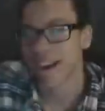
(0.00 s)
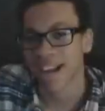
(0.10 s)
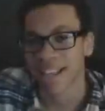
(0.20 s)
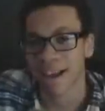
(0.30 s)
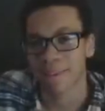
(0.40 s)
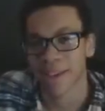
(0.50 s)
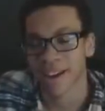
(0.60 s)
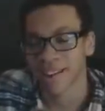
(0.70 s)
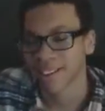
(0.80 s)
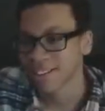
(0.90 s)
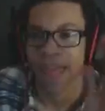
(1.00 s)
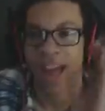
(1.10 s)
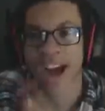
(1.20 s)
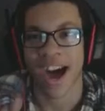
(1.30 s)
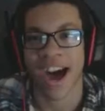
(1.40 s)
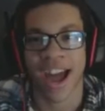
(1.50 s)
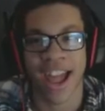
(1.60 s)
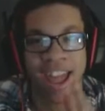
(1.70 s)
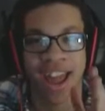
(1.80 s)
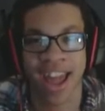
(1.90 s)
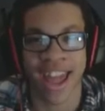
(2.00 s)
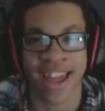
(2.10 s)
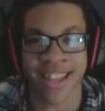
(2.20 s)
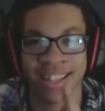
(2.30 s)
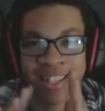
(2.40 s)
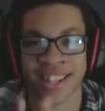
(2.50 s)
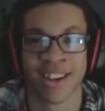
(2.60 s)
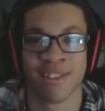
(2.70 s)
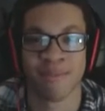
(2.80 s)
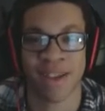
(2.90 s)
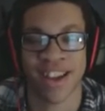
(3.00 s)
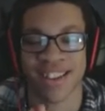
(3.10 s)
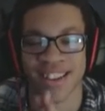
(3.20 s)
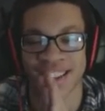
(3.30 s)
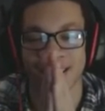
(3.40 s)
I think I'm done. I hate Slenderman